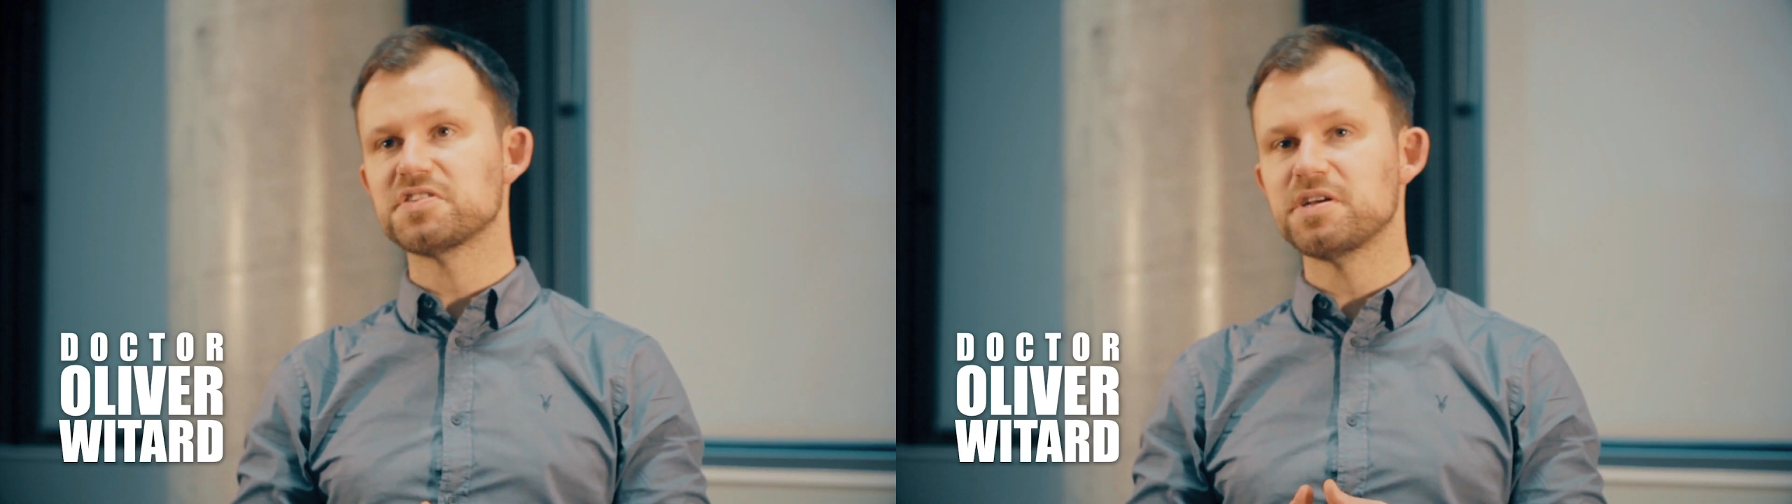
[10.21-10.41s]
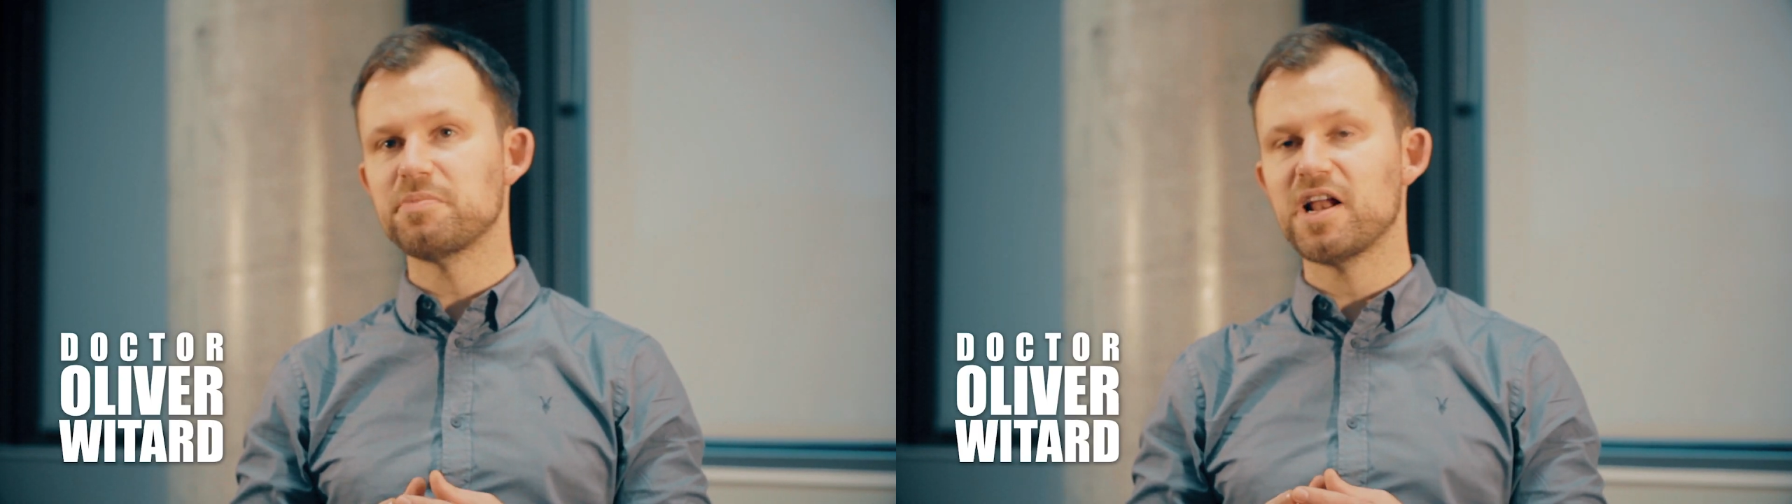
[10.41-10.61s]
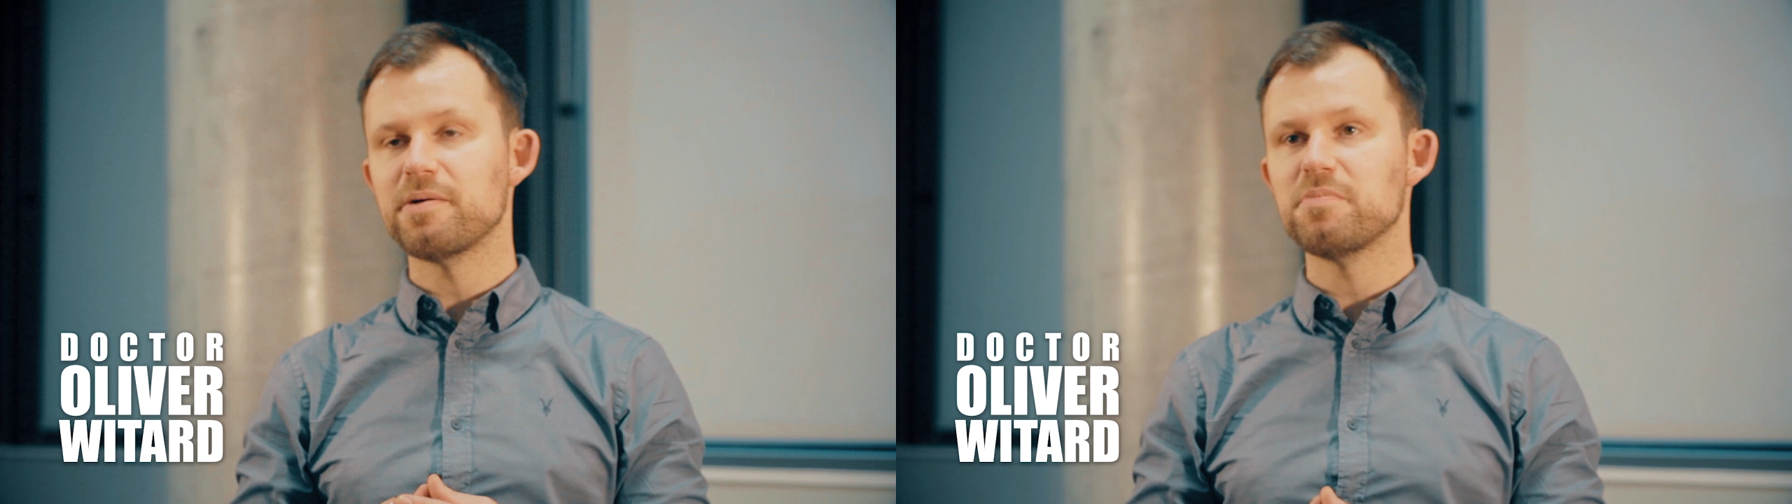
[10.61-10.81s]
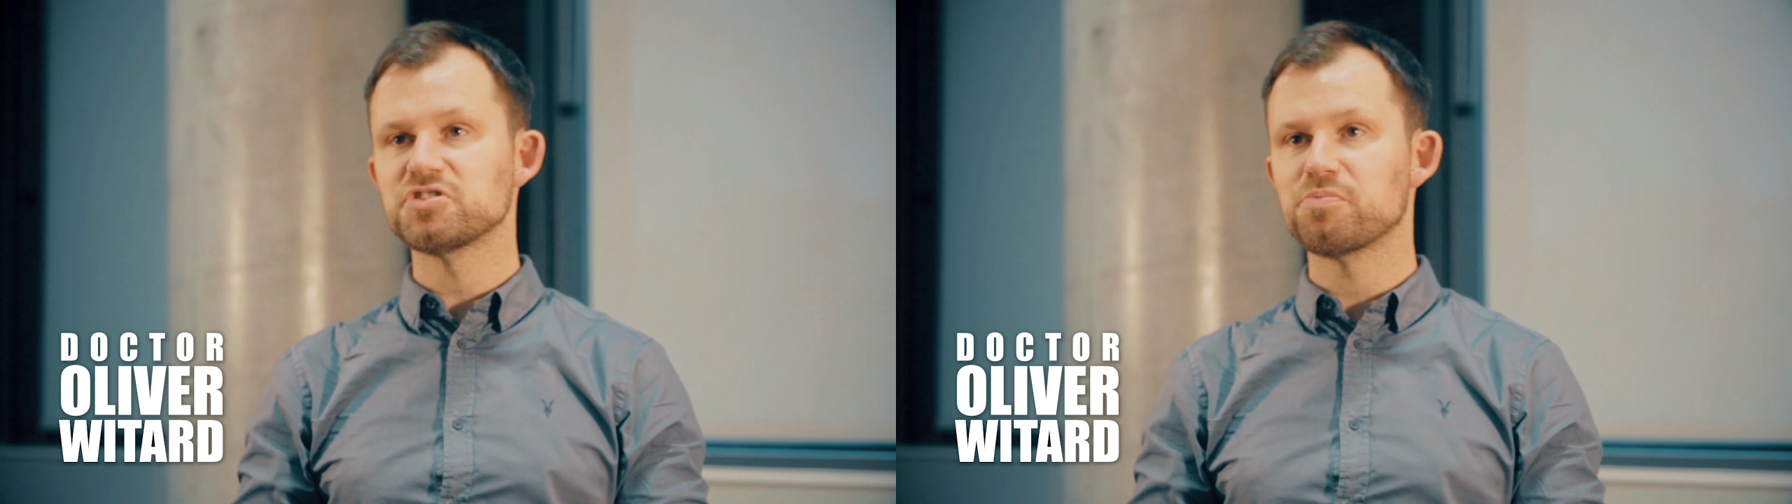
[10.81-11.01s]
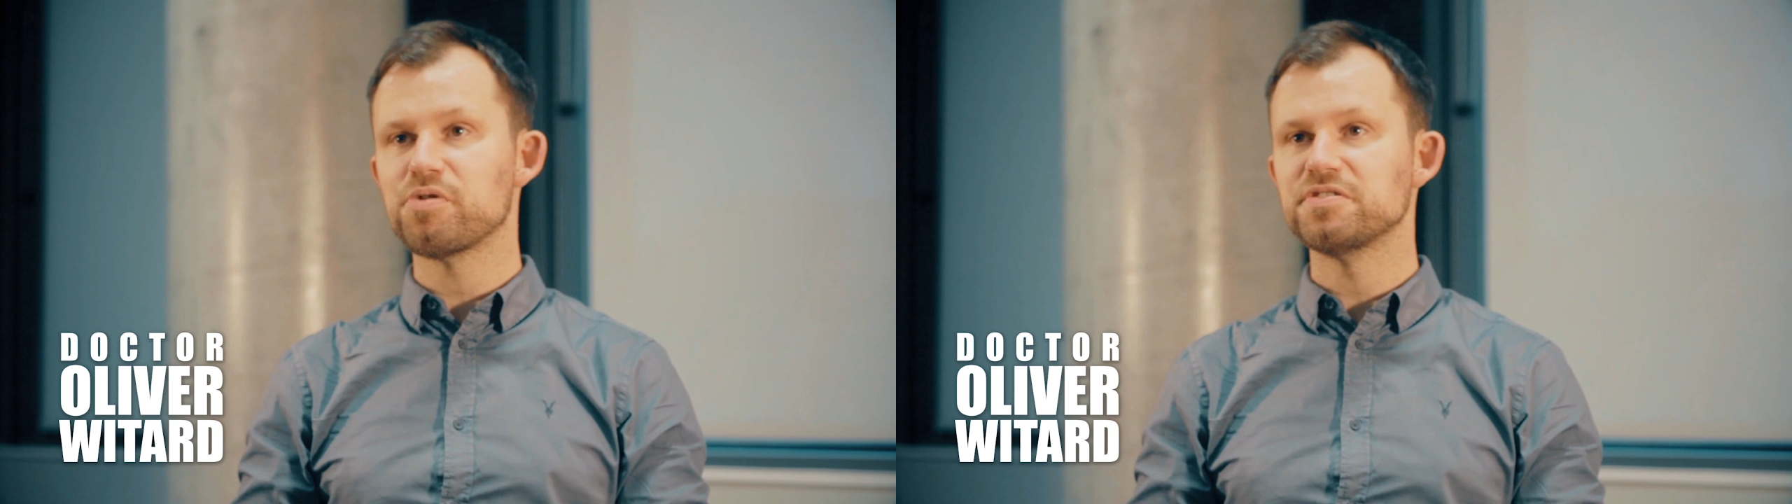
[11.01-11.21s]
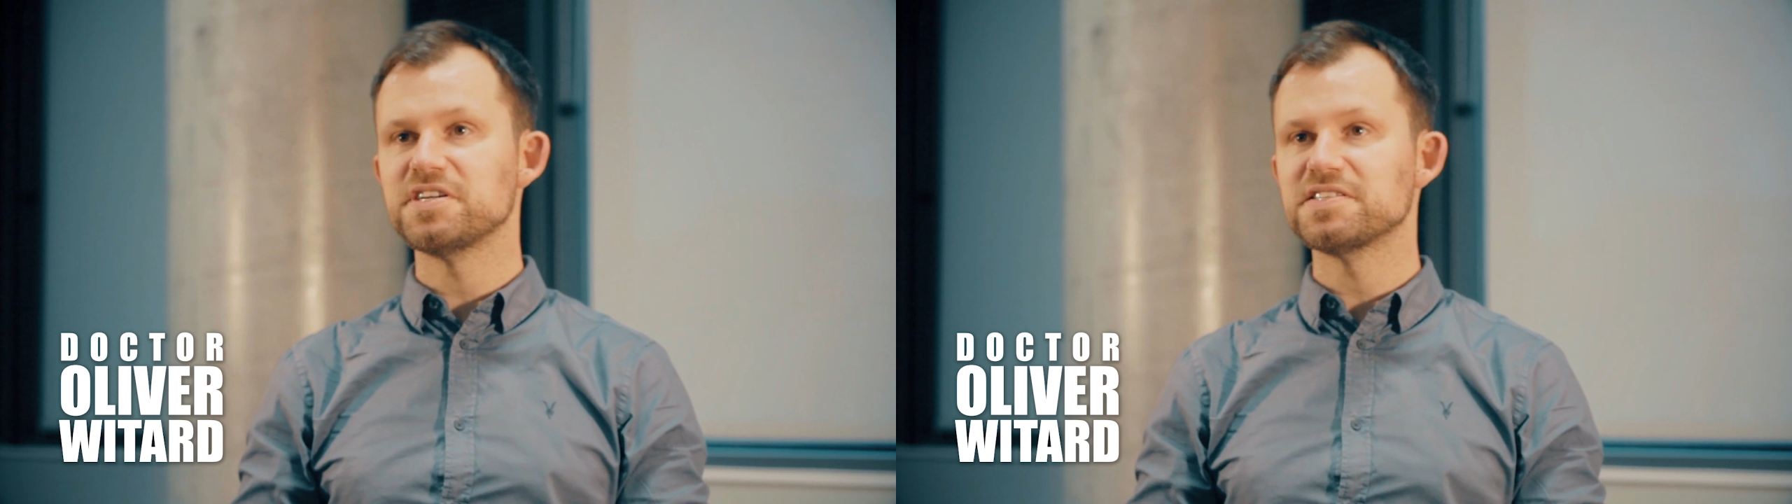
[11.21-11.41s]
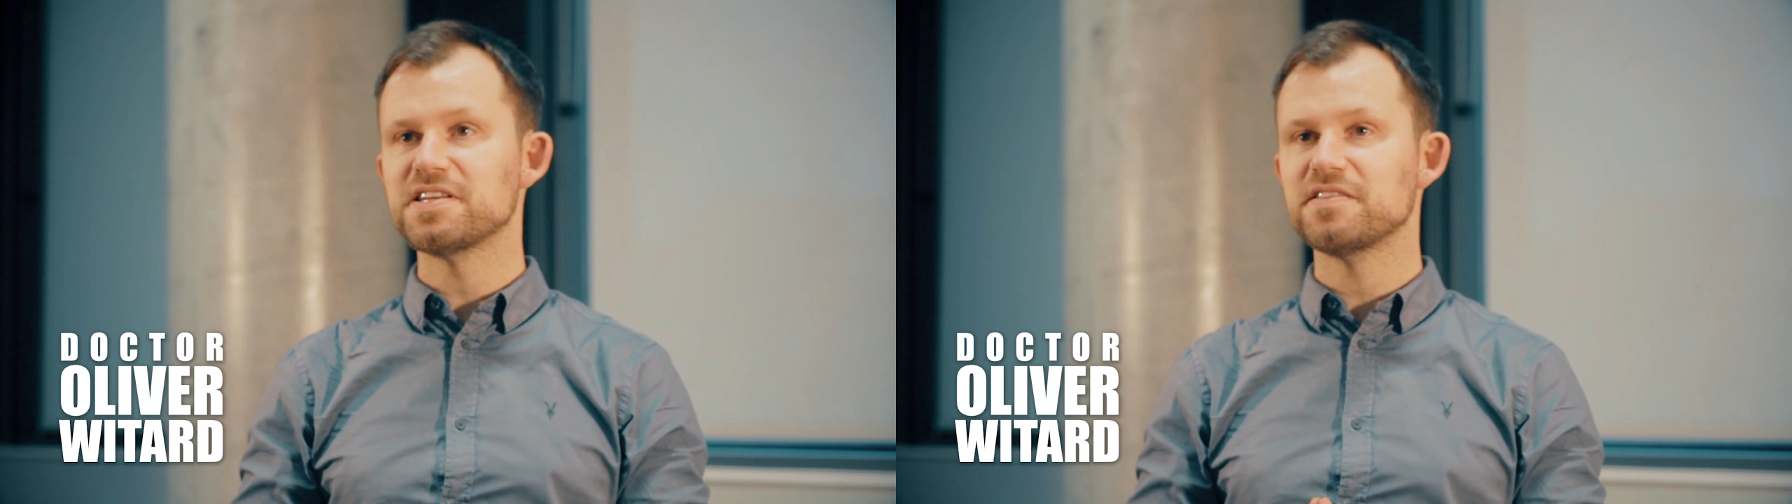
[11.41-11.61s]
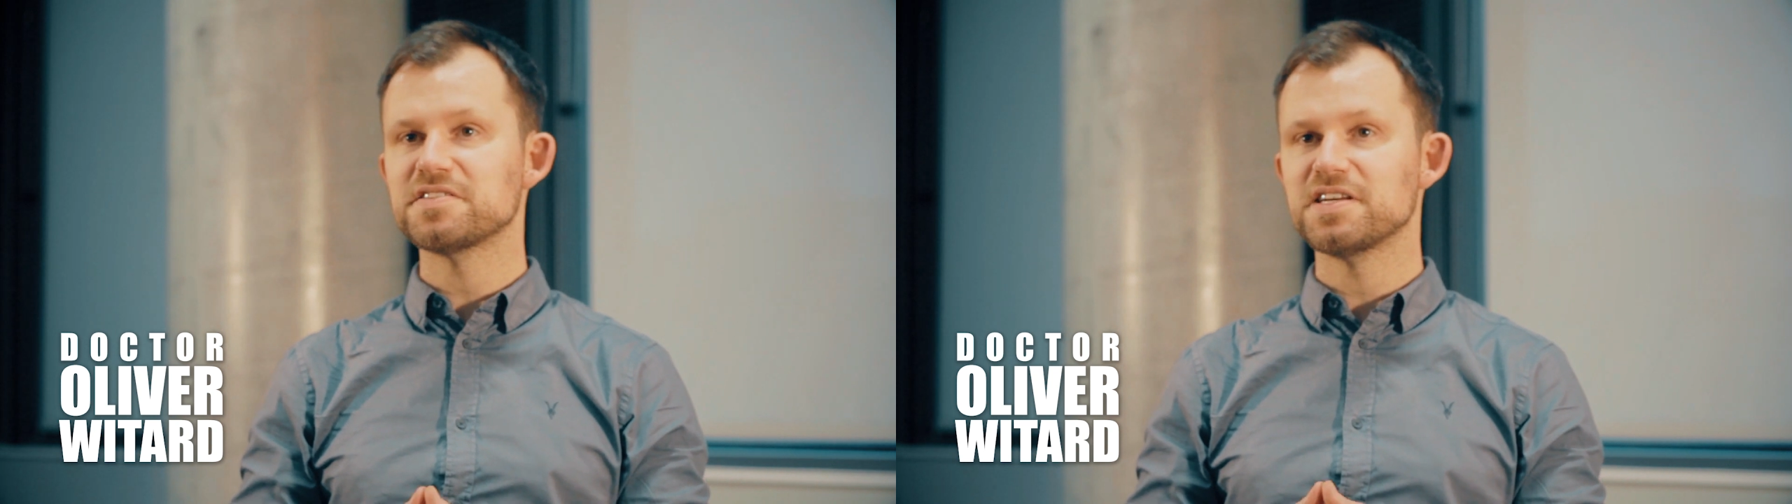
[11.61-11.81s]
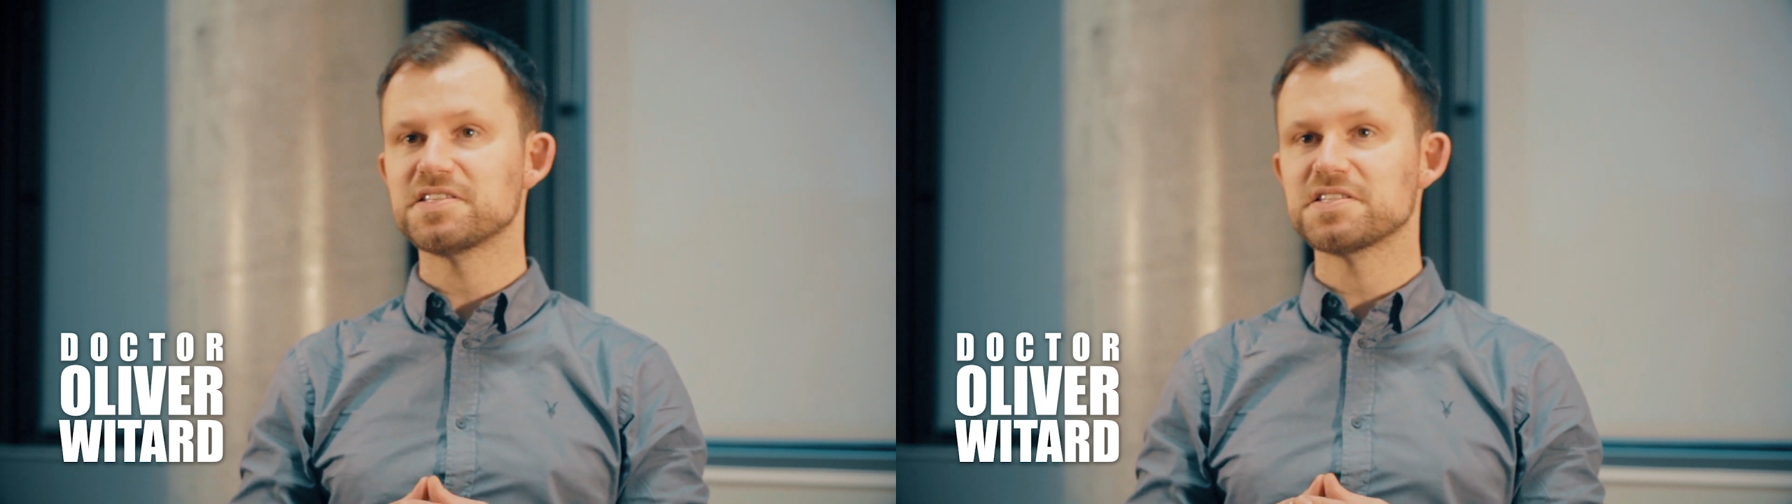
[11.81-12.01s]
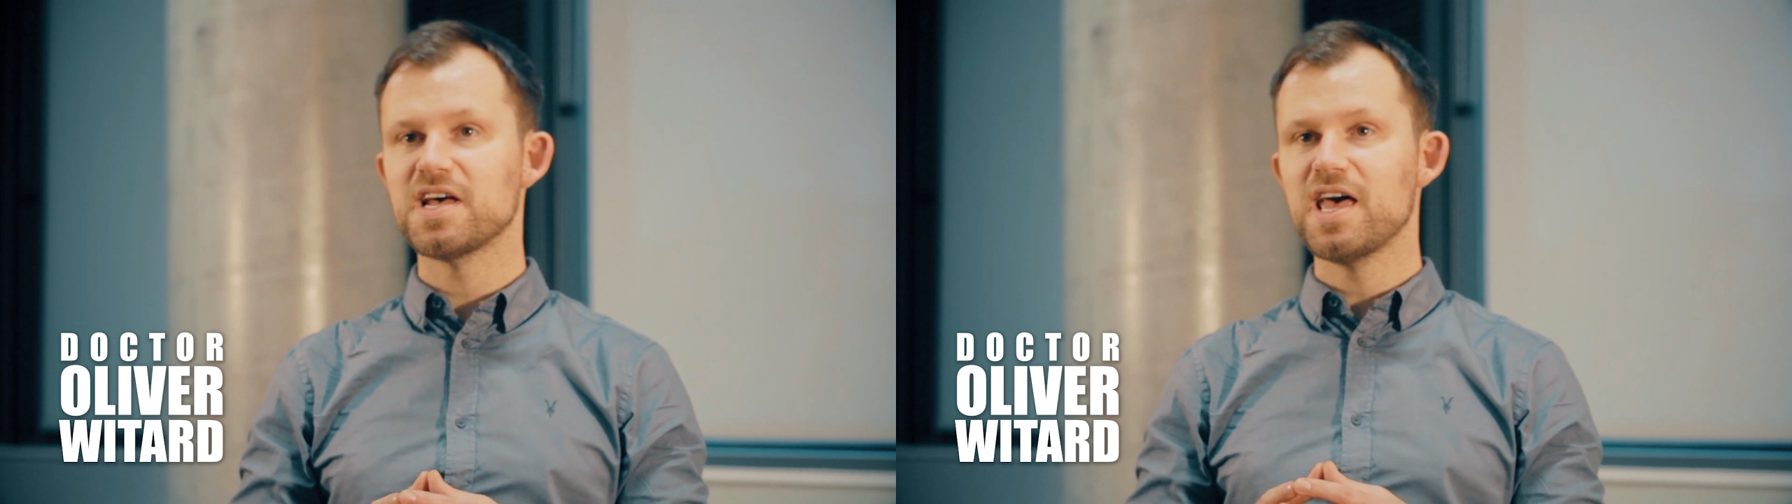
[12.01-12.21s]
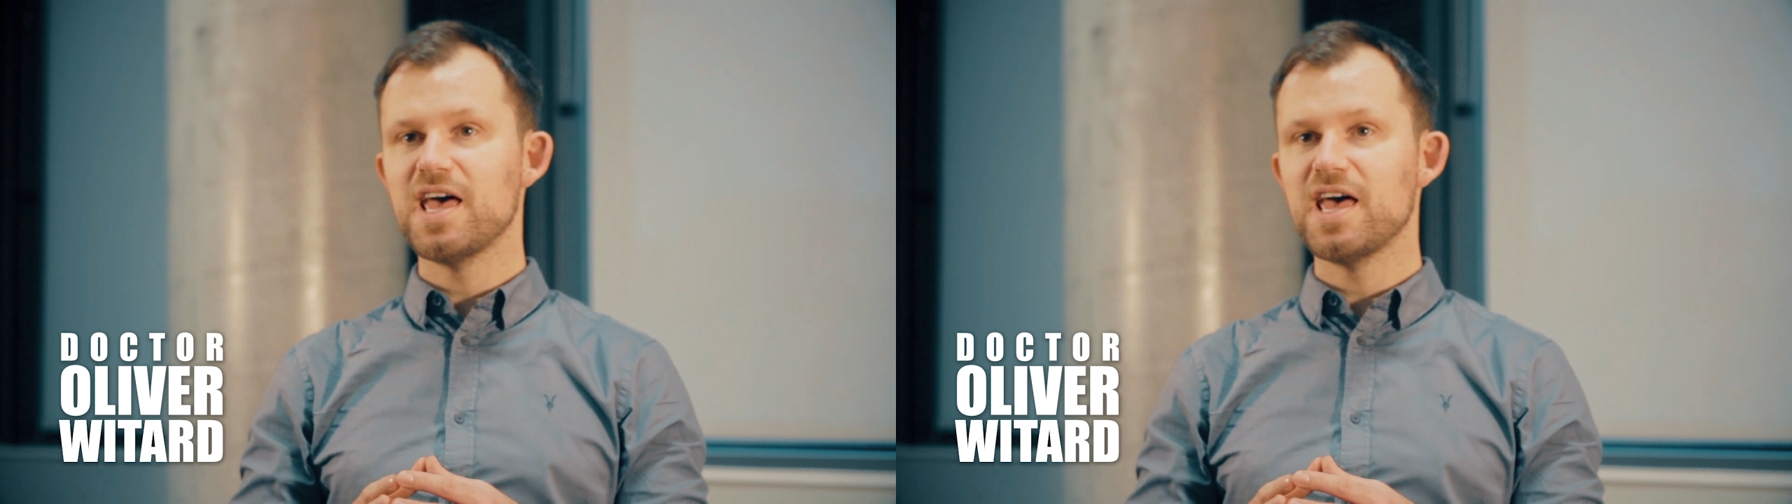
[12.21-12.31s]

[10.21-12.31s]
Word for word: stimulating muscle protein synthesis